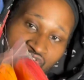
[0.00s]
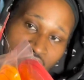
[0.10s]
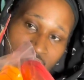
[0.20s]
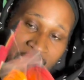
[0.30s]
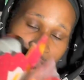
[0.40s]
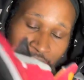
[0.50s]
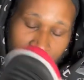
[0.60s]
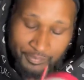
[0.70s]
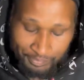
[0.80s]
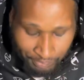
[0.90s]
y'all, but
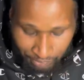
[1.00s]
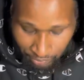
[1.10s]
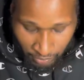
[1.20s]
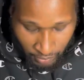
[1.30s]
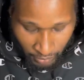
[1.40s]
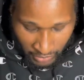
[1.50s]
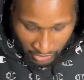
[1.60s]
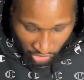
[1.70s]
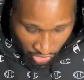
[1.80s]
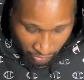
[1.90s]

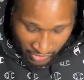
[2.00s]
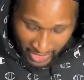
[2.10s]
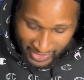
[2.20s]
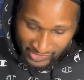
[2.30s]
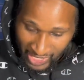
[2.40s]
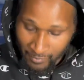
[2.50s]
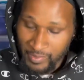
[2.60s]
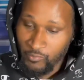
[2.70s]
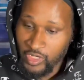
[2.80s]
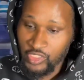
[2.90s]
this shoe is nice. I've
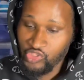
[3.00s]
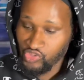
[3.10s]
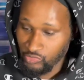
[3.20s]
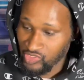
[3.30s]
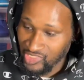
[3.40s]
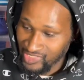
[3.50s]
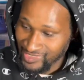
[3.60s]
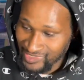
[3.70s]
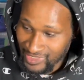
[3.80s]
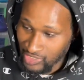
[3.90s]
been wanting this shoe since I
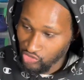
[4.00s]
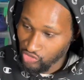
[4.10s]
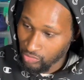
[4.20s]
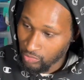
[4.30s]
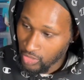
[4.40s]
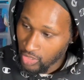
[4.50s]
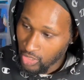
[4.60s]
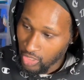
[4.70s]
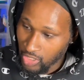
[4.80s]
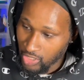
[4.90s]
seen this shoe.
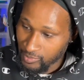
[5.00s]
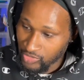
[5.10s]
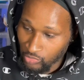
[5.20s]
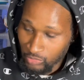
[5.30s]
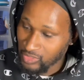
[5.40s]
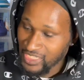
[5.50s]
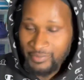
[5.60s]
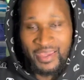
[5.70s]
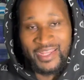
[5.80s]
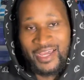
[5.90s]
Um, it do look like a
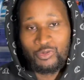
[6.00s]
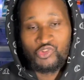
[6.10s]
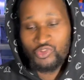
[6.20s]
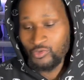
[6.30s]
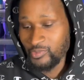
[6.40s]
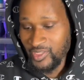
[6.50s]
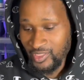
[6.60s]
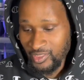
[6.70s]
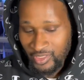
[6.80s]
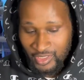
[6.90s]
McDonald's shoe,
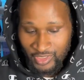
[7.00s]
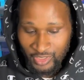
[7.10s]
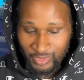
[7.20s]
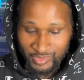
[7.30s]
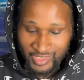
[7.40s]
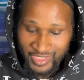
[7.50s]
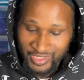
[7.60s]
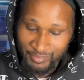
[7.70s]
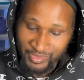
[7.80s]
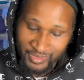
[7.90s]
man. You know what I'm
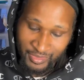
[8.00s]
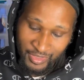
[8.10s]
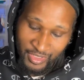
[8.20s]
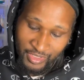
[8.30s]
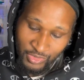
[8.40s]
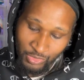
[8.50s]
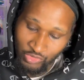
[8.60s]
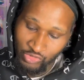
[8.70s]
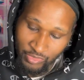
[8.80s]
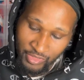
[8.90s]
saying? But, you know,
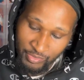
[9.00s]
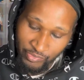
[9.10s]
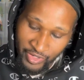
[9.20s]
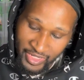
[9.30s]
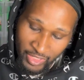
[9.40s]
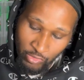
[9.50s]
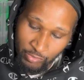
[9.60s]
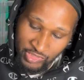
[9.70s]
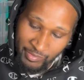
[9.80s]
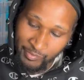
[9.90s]
Jordan brand, they
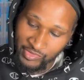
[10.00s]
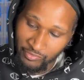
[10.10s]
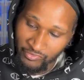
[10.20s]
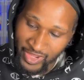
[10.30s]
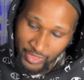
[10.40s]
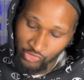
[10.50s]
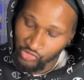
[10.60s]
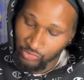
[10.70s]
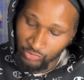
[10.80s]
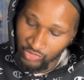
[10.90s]
always come up with some fire
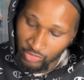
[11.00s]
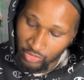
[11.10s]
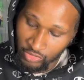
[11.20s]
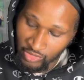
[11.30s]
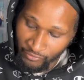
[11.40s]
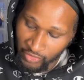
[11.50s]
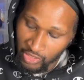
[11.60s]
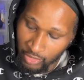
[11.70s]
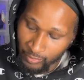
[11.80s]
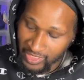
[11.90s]
shoes, all the different
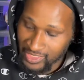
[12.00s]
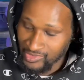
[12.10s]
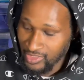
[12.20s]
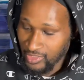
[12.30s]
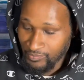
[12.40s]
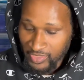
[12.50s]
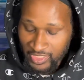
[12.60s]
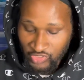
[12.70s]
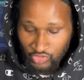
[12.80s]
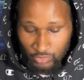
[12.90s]
colorways. And
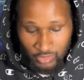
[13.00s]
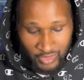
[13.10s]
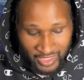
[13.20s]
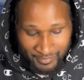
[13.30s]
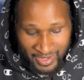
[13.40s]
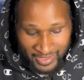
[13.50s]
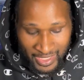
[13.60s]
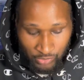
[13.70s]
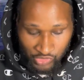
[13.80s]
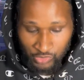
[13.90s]
this dude look like a
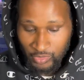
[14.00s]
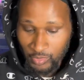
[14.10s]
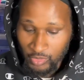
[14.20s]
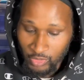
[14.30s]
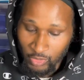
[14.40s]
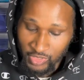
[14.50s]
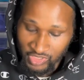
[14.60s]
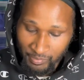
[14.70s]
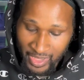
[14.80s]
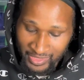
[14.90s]
McDonald's shoe, and I'm gonna call this
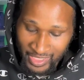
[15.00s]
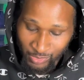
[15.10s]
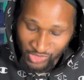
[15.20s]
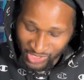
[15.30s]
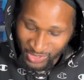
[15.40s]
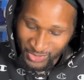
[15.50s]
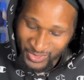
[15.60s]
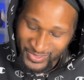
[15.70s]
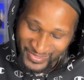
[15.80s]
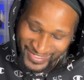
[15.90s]
the McDonald's
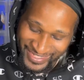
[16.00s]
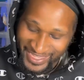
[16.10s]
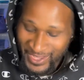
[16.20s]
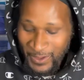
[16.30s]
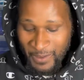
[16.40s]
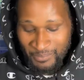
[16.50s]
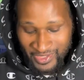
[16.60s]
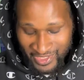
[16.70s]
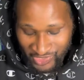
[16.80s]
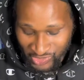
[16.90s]
shoe. but
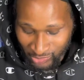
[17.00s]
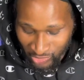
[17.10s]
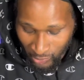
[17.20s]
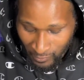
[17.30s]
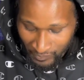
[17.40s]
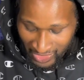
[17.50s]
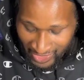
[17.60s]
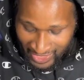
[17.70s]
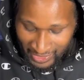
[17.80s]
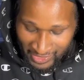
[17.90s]
yeah, this shoe is dope. I
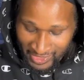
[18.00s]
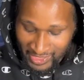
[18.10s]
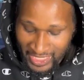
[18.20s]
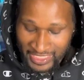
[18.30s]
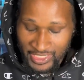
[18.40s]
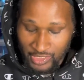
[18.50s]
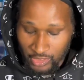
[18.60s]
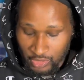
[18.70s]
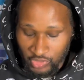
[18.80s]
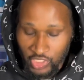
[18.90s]
like how they did the Nike
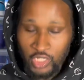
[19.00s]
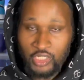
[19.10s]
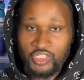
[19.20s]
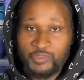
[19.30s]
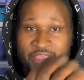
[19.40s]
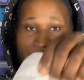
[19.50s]
um, tongue on this bad